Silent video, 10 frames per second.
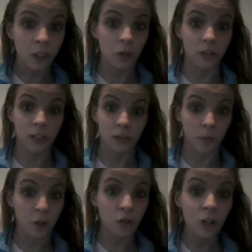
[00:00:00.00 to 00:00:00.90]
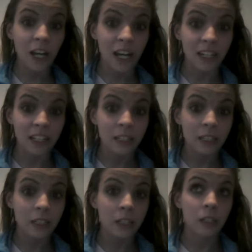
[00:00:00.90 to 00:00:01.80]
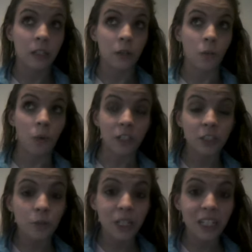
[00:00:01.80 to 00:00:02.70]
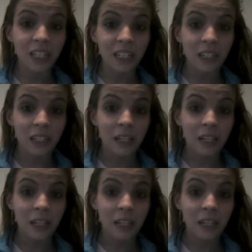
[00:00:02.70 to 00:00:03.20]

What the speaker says: who can smoke crack once a week.